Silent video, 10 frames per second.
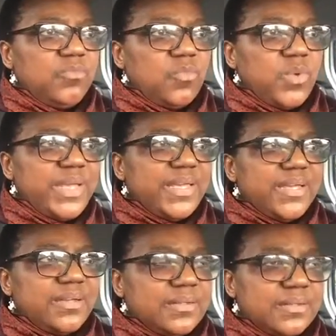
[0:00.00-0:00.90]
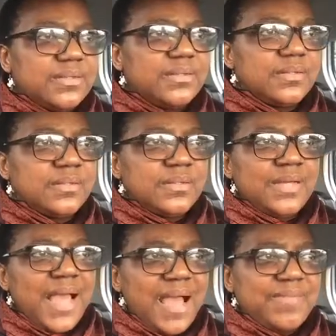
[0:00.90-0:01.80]
we
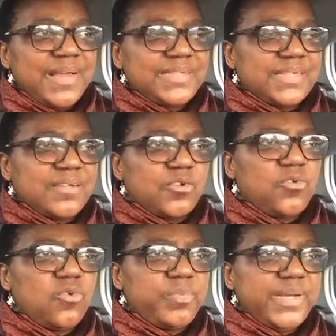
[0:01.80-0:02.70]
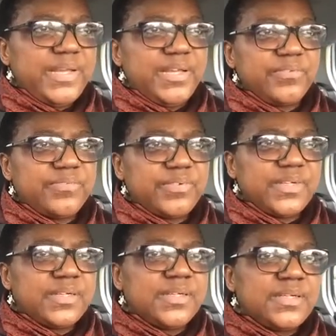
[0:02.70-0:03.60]
have as a core belief
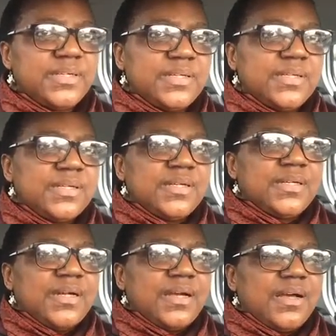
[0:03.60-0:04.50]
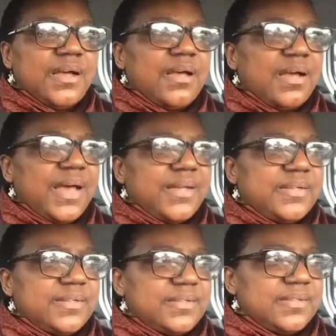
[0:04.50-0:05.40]

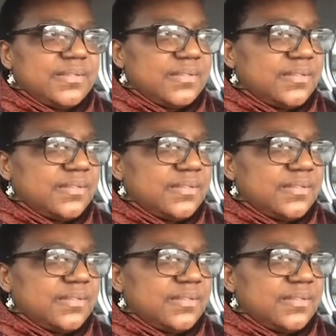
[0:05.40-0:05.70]
and